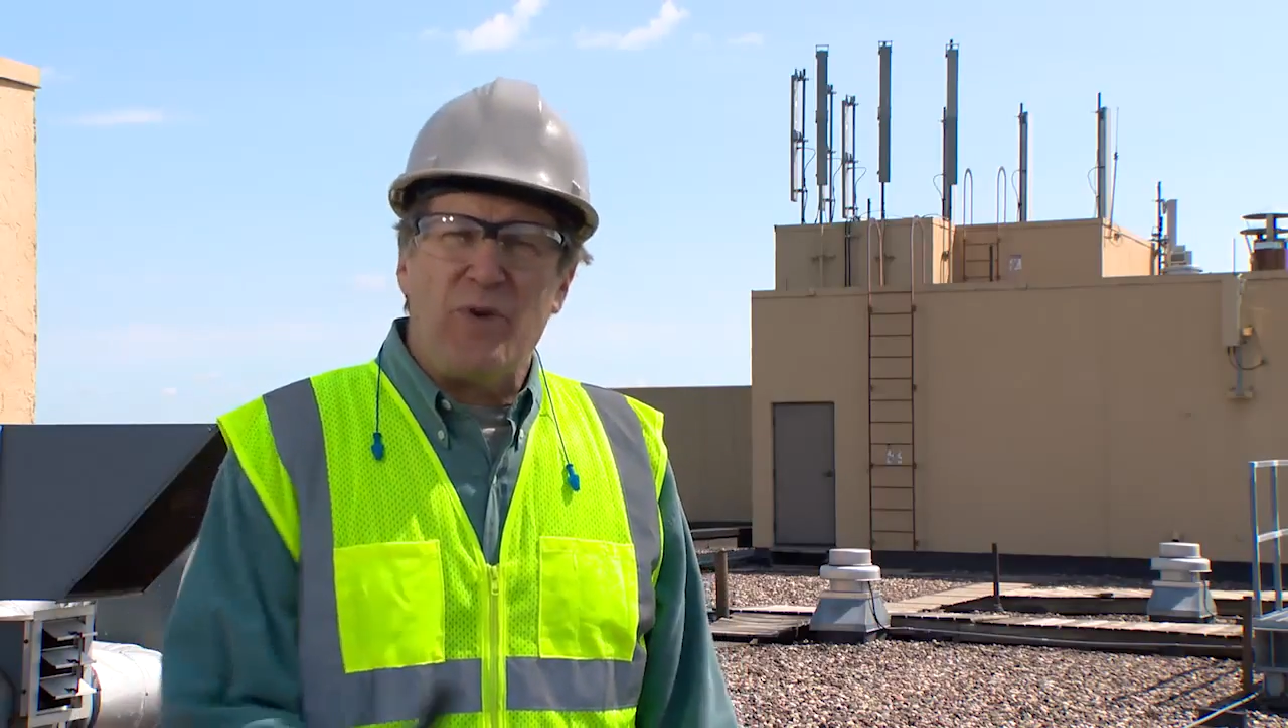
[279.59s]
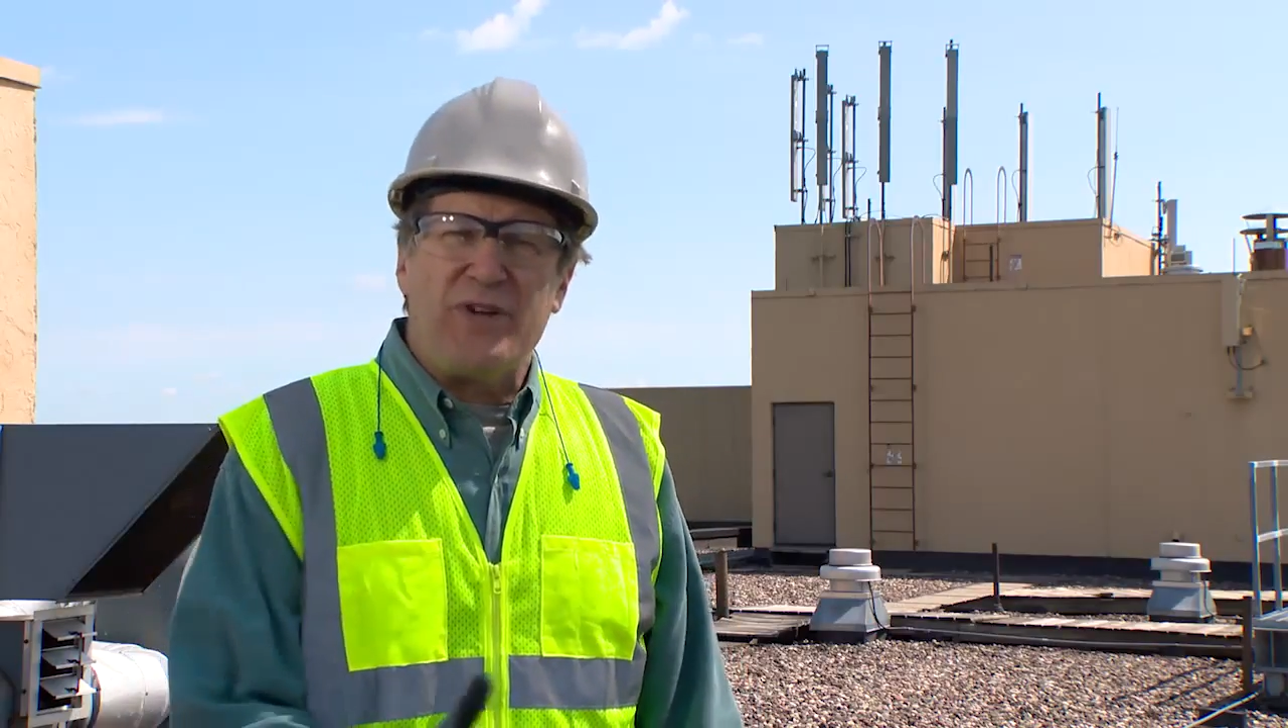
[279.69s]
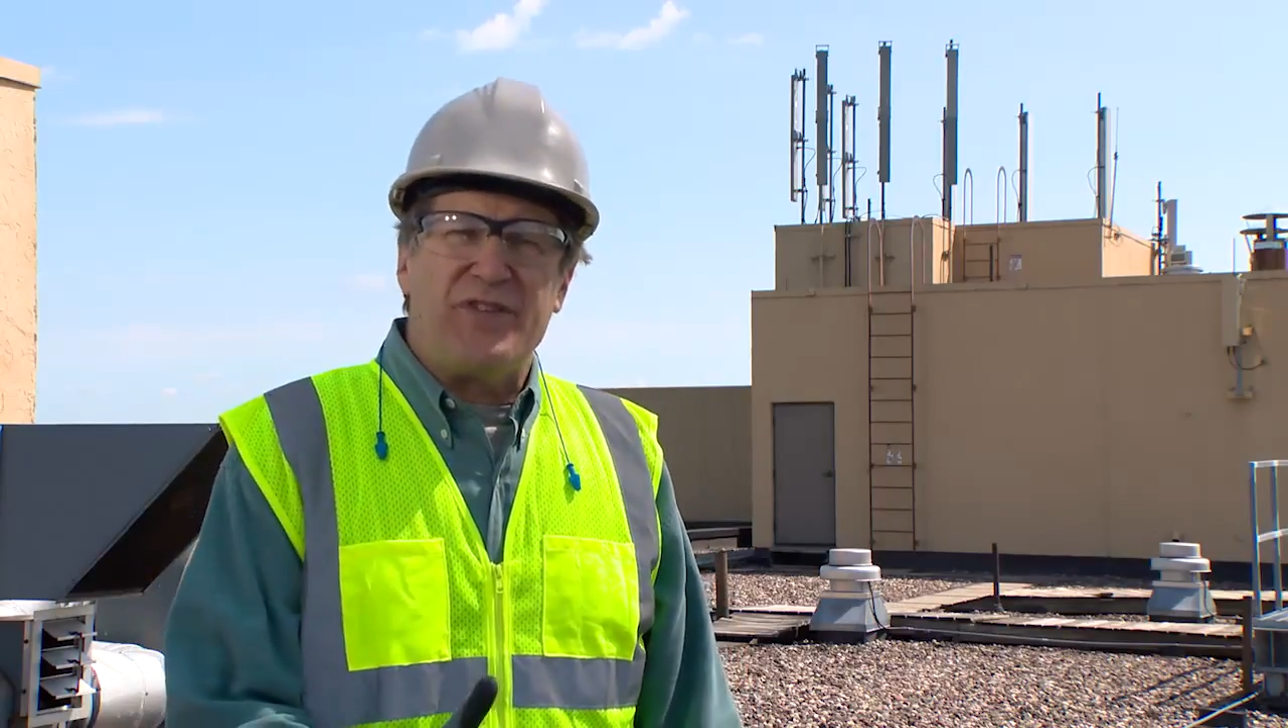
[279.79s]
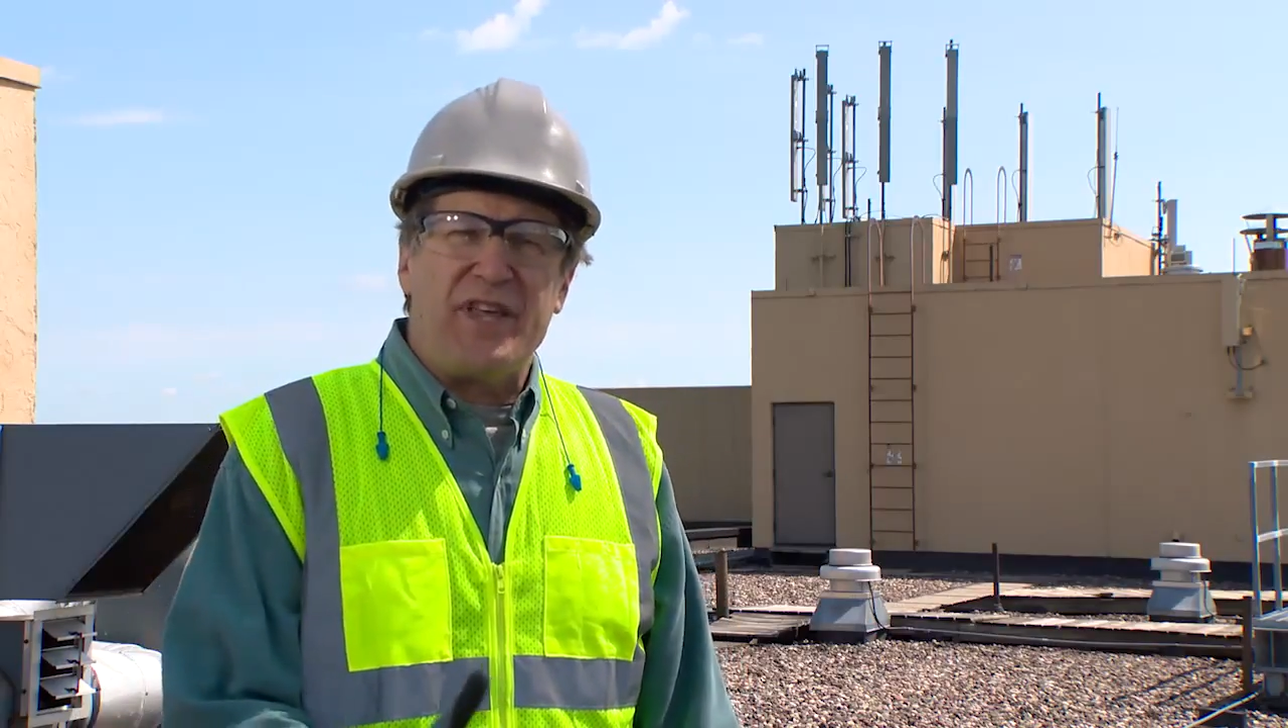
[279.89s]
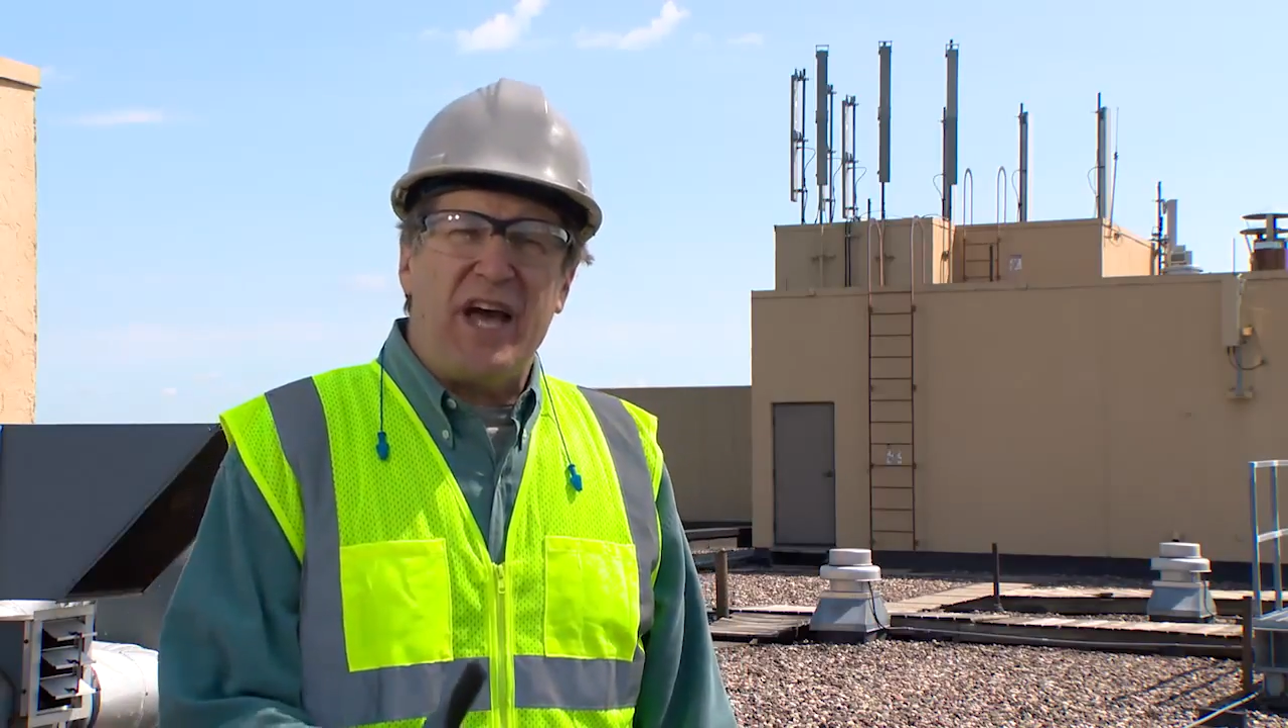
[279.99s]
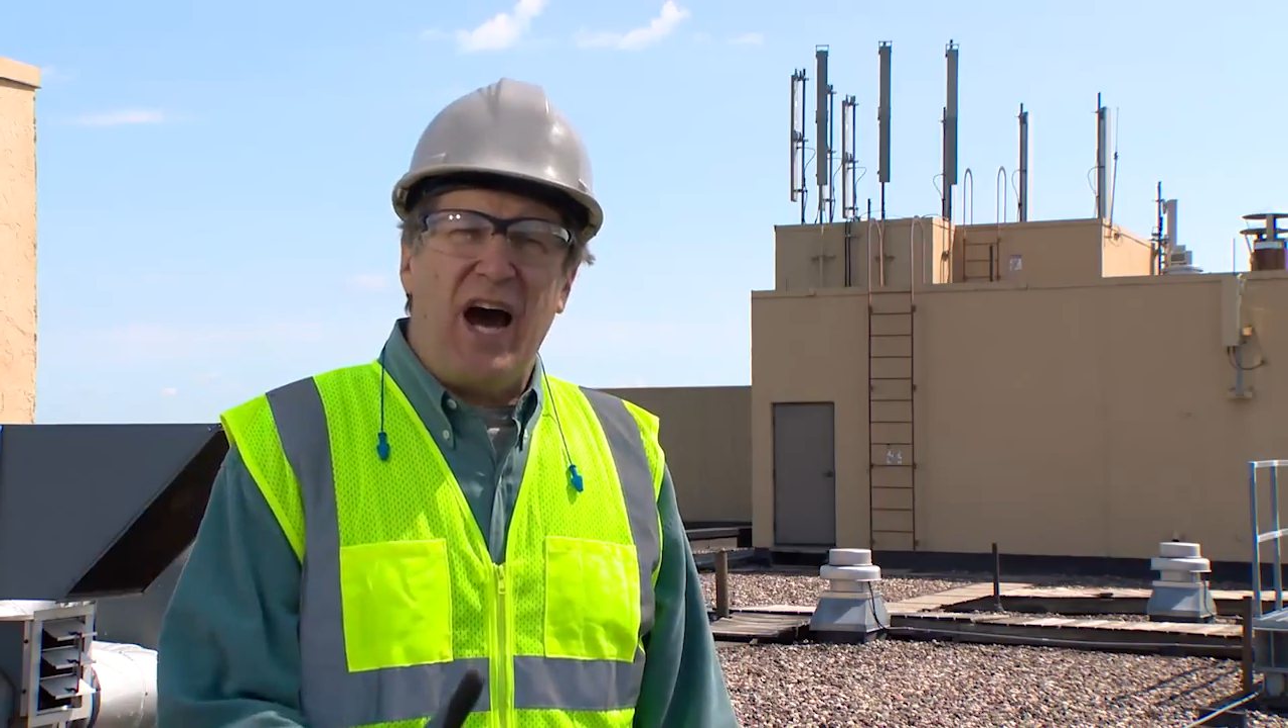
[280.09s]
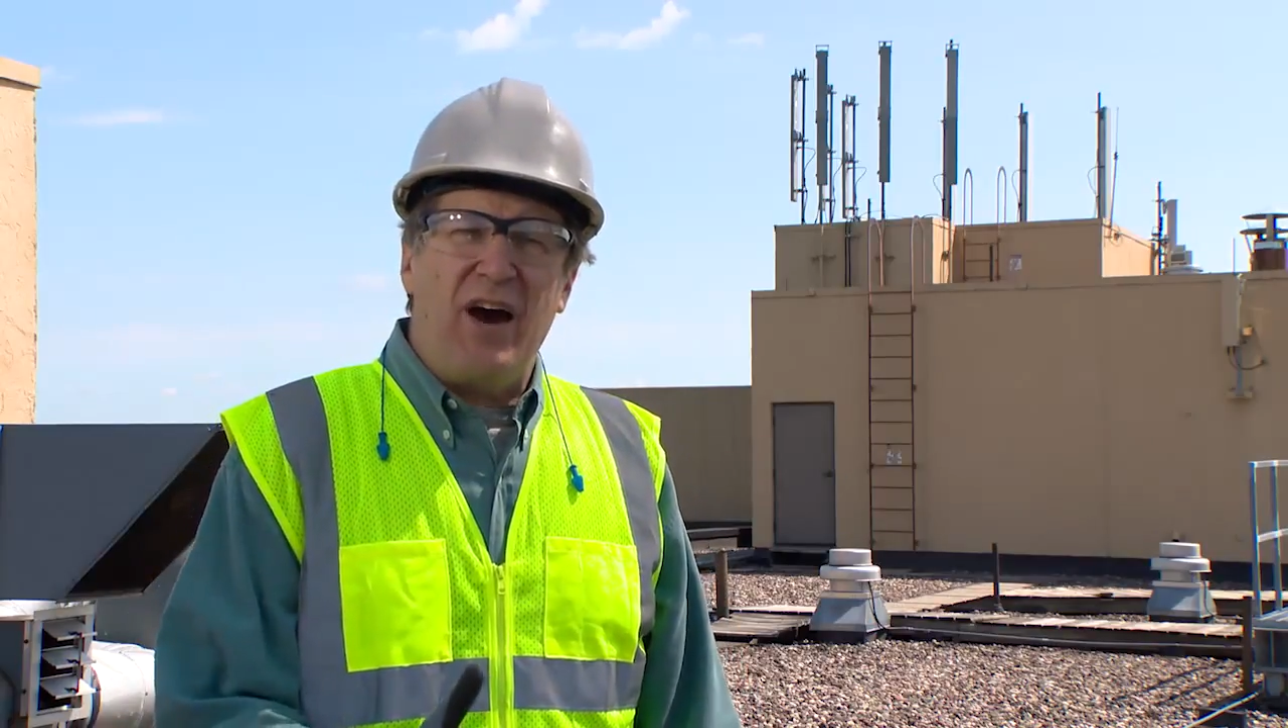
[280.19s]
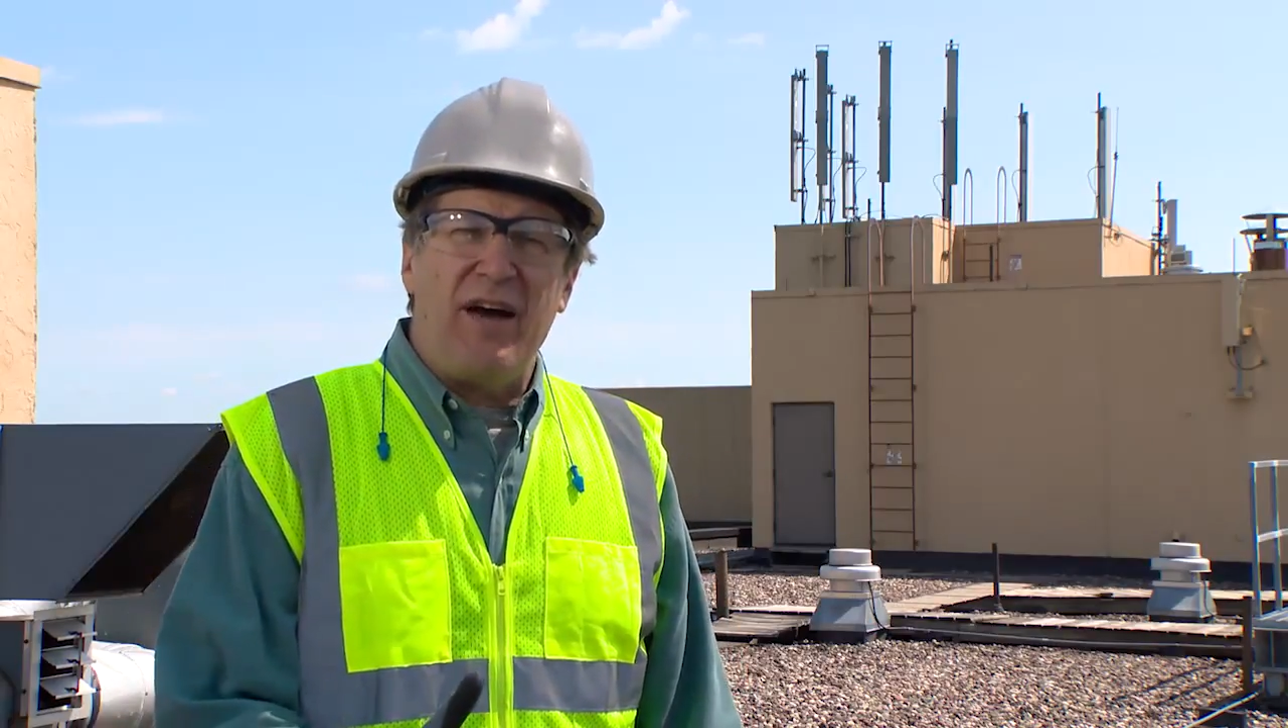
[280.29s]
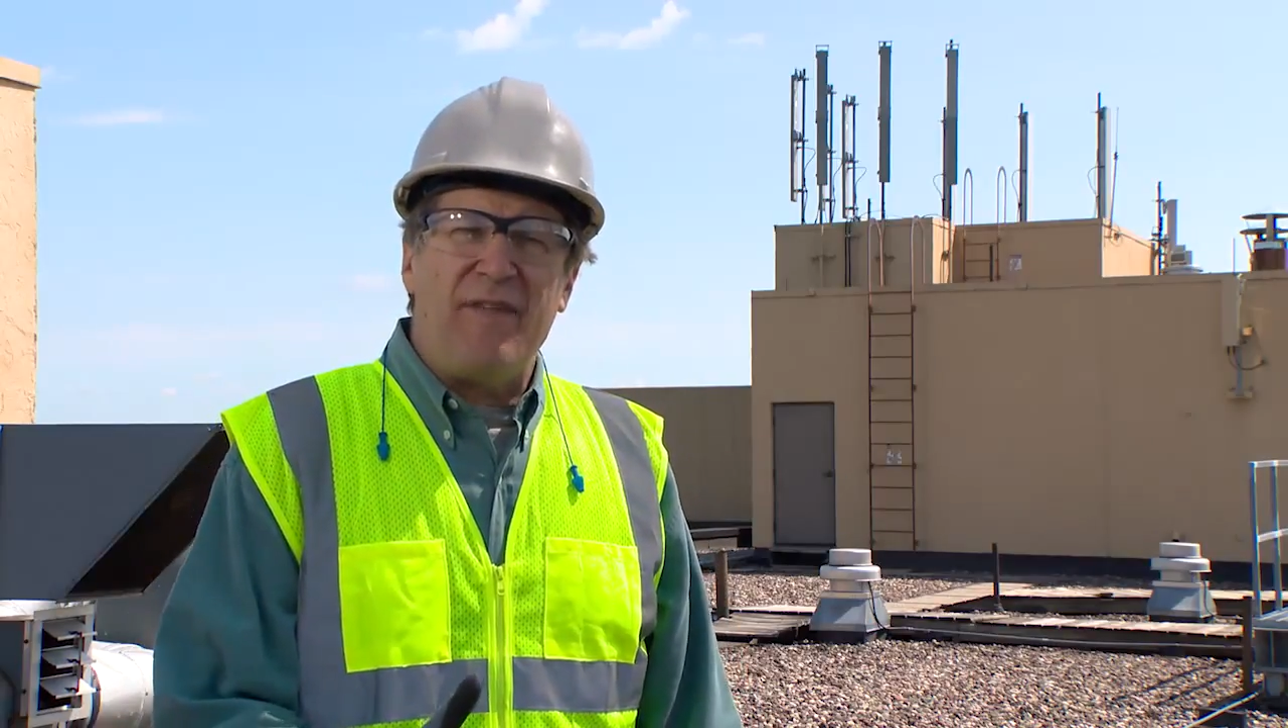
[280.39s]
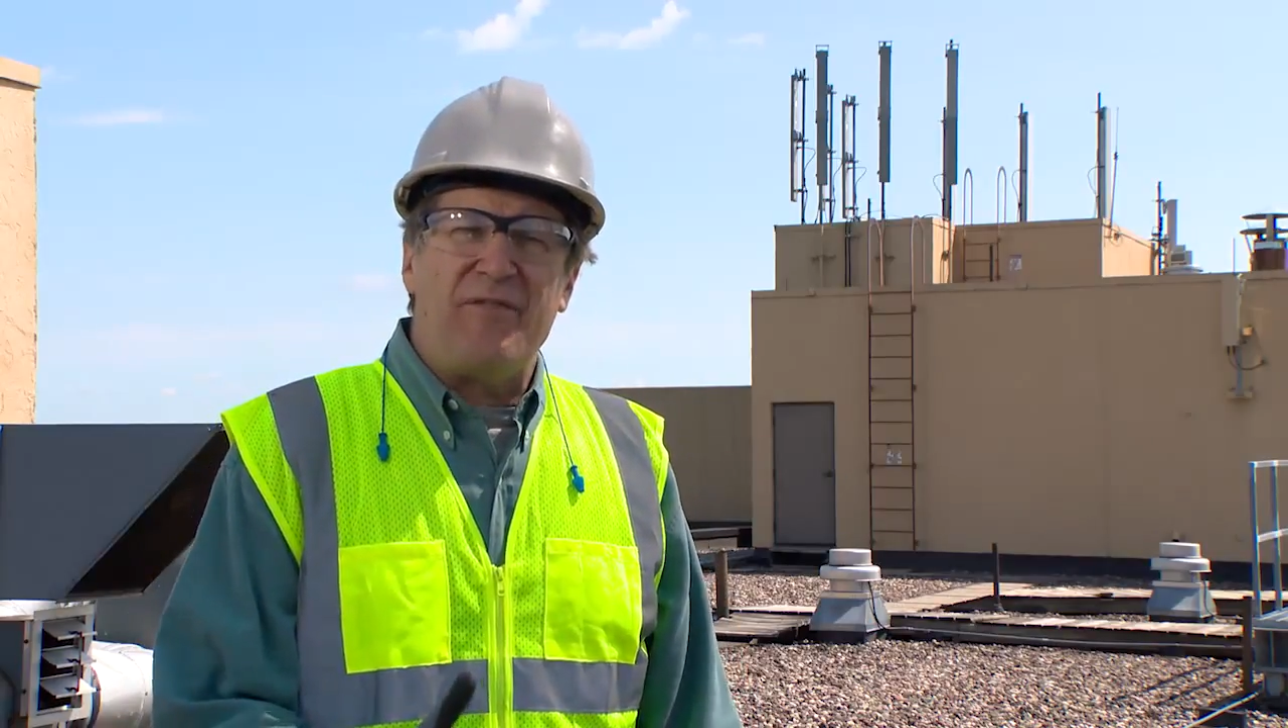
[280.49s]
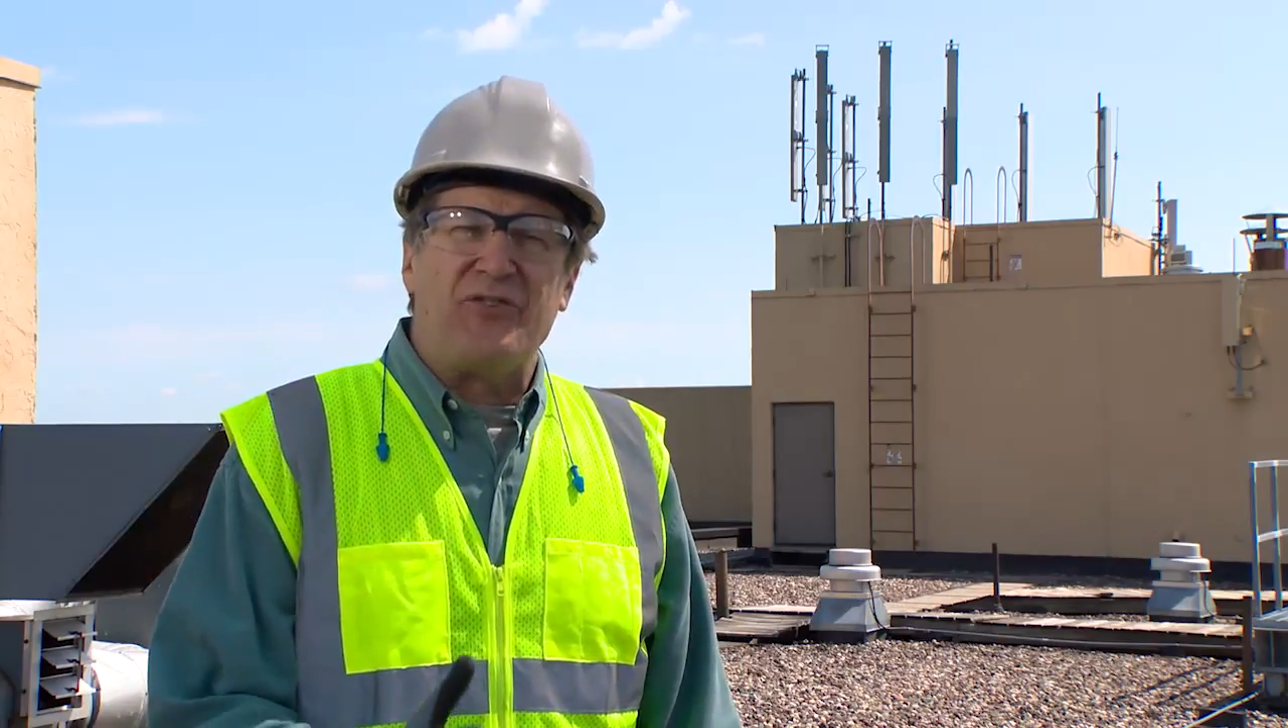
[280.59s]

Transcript: which the RF